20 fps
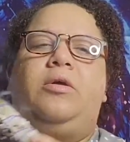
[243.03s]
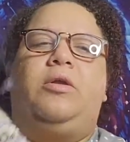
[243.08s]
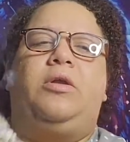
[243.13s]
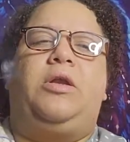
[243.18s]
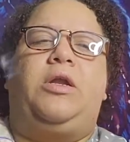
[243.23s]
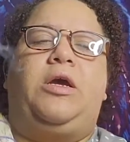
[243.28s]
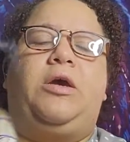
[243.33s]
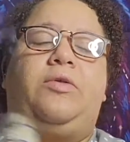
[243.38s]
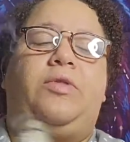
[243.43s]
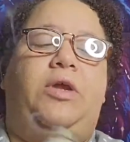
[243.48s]

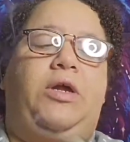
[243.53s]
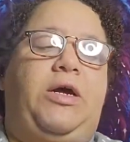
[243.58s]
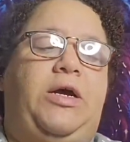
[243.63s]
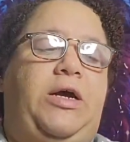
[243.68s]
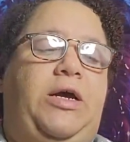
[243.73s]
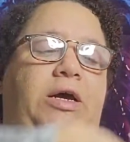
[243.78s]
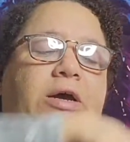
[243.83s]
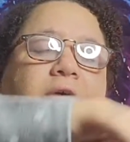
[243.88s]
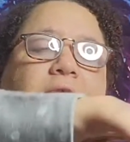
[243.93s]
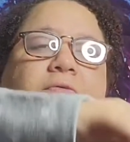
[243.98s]
Now that I
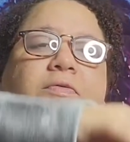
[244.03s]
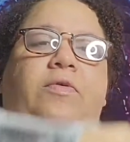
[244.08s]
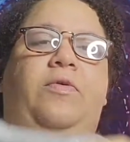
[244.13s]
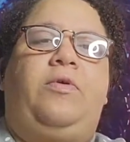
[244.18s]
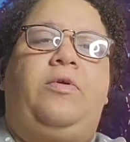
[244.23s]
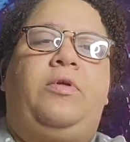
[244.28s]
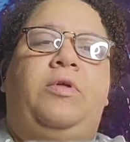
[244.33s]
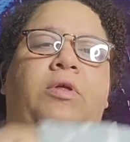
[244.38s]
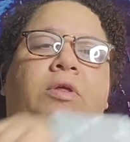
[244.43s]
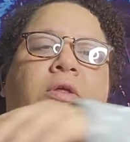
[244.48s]
have
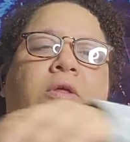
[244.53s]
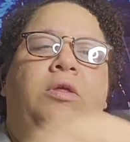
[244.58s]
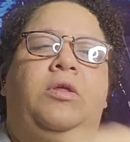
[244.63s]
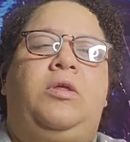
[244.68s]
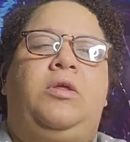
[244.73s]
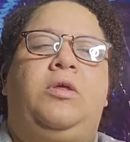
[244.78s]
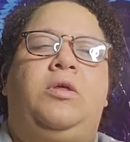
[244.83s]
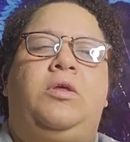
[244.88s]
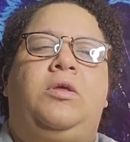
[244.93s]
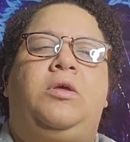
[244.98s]

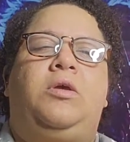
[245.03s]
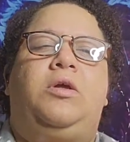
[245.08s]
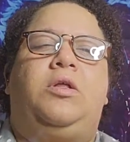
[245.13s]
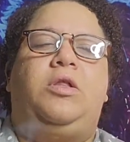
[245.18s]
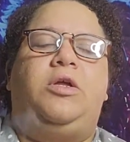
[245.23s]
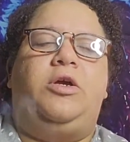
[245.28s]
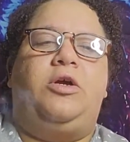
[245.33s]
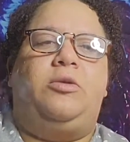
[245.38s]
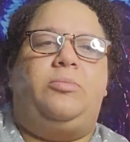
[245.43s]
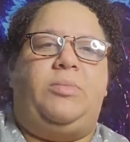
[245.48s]

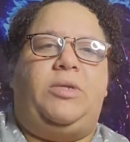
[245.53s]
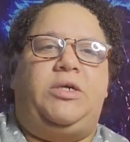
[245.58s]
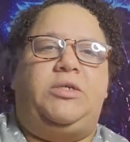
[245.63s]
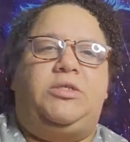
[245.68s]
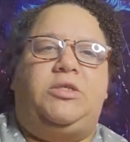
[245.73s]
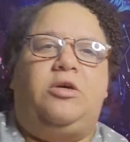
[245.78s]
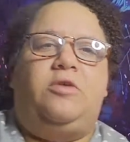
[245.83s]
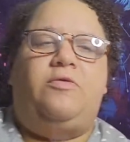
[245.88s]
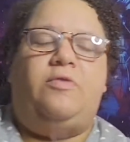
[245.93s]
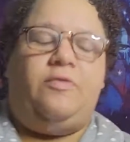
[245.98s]
cleared
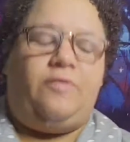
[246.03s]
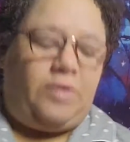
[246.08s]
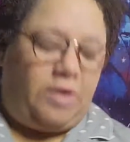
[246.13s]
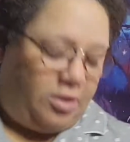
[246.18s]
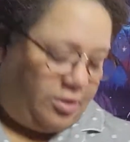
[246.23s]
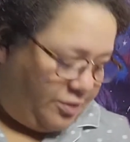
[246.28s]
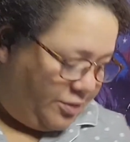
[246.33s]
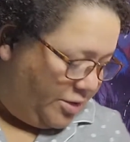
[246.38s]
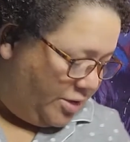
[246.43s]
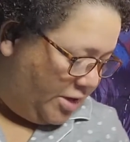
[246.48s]
myself of
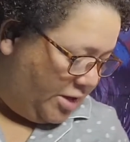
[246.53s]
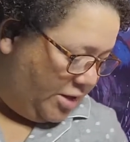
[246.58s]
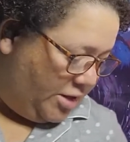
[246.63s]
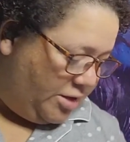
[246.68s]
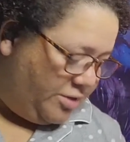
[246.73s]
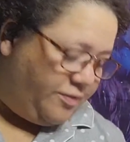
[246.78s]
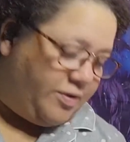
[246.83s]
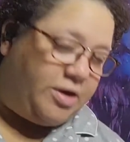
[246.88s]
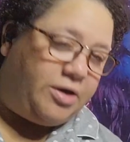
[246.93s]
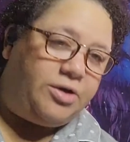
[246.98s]
all the
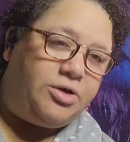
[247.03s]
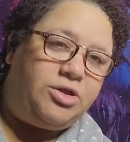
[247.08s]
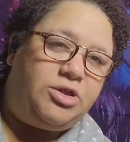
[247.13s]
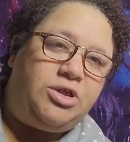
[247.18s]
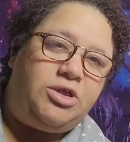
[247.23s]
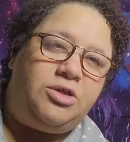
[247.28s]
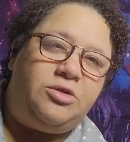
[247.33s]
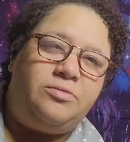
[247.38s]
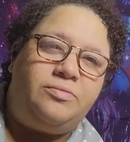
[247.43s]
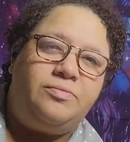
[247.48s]
negative energy,